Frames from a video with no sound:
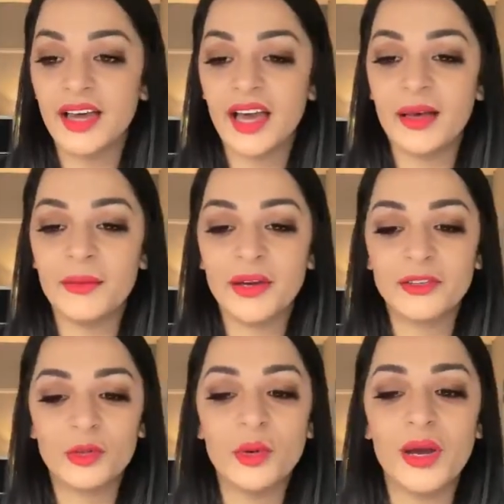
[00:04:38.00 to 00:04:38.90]
I
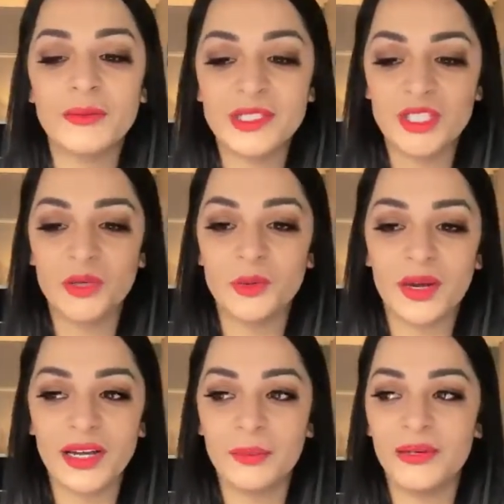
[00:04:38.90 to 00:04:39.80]
thought I would do
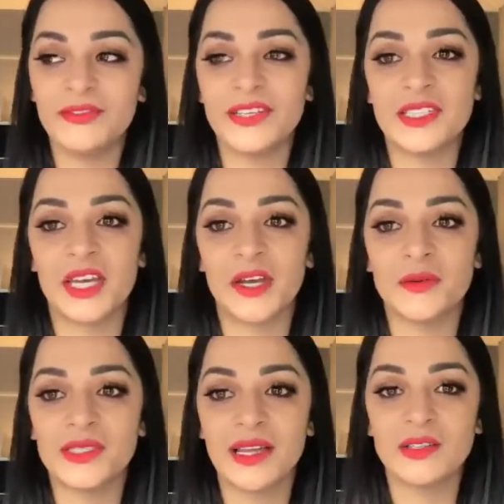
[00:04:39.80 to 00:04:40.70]
a couple of
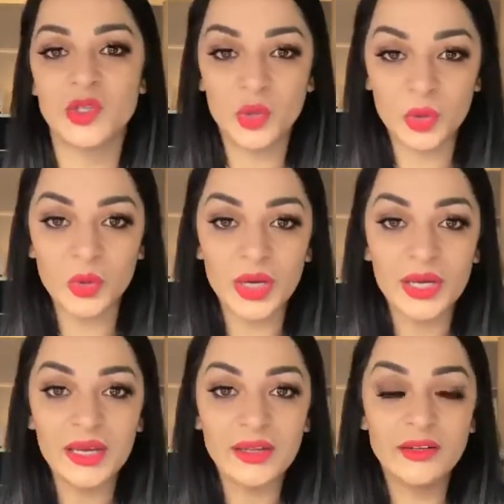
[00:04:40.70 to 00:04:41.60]
videos and talk
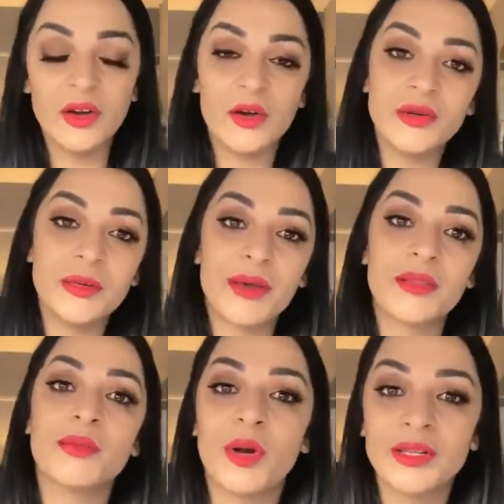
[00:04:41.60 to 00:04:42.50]
not only about
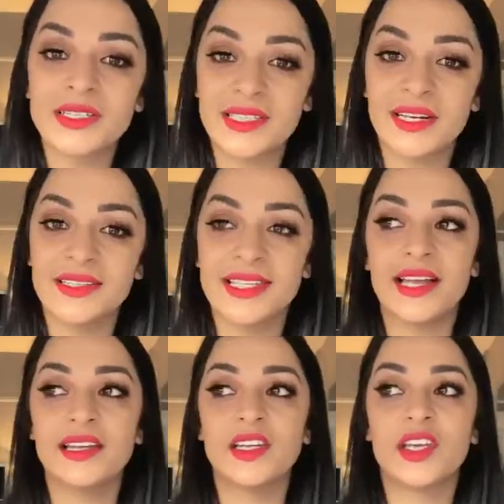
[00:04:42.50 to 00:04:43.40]
the products that I
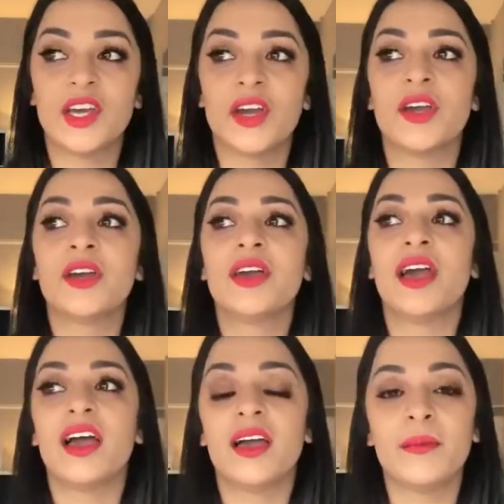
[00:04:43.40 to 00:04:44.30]
sell in here,
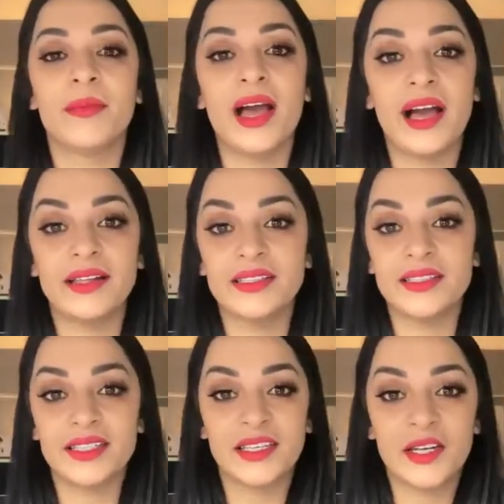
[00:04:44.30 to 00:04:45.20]

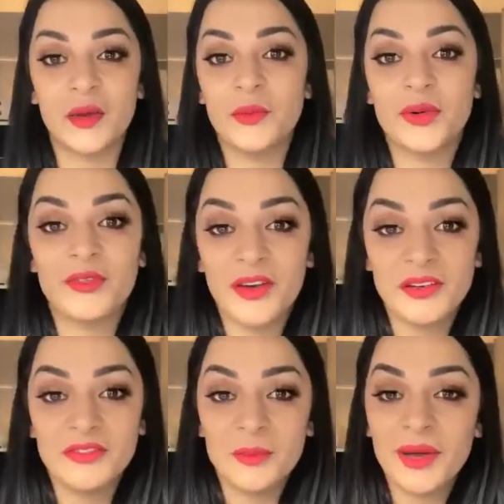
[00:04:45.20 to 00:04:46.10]
and you know,
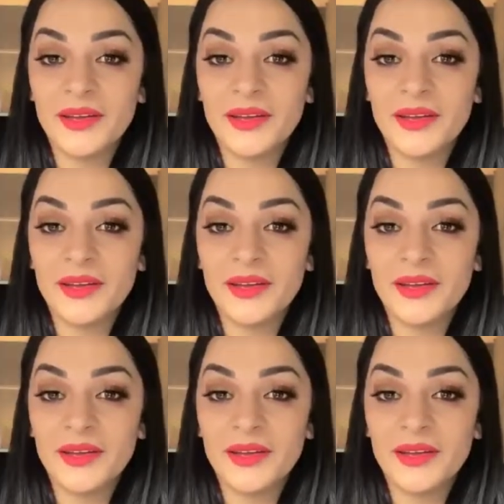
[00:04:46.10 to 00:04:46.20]
provide for